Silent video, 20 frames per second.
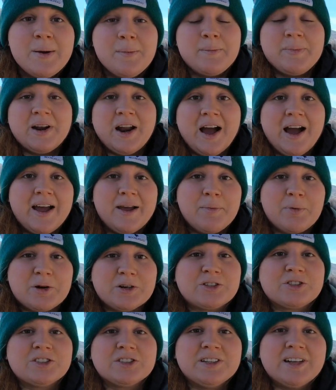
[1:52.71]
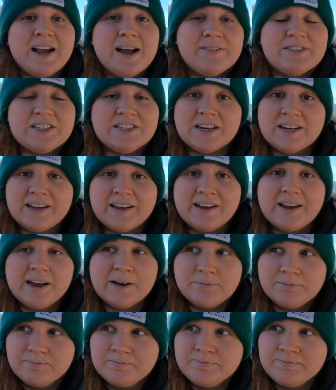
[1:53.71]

but I personally haven't done it yet.